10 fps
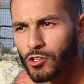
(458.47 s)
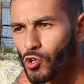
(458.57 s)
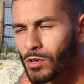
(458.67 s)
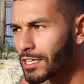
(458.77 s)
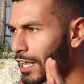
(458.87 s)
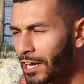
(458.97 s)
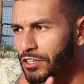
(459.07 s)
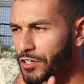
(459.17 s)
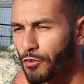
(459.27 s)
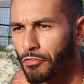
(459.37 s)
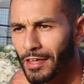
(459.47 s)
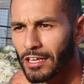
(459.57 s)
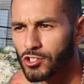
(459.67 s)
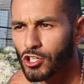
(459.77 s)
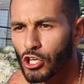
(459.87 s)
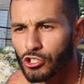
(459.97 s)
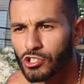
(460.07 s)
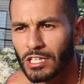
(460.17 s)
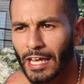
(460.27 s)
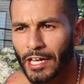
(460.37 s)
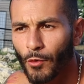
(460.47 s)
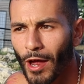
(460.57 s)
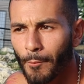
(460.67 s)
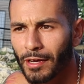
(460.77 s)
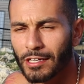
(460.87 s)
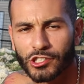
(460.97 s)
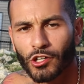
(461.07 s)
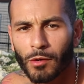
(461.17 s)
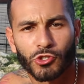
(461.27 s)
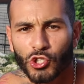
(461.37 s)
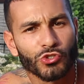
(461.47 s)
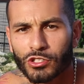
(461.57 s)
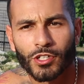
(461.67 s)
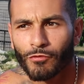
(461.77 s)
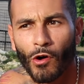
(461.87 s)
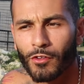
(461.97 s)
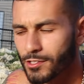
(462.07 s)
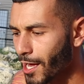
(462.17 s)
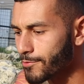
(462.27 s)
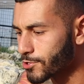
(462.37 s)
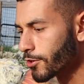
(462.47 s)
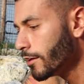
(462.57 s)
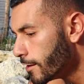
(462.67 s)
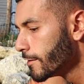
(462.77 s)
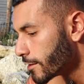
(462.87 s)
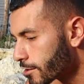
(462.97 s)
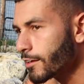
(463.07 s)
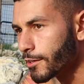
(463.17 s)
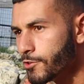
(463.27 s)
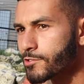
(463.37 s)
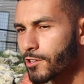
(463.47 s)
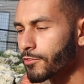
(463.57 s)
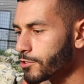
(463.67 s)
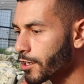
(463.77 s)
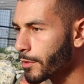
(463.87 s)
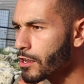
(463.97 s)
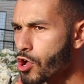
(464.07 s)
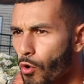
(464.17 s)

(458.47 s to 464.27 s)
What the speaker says: There's always a lot of different things just laying around because, you know, I'm just using stuff all the time. So got to use stuff, you know what I mean?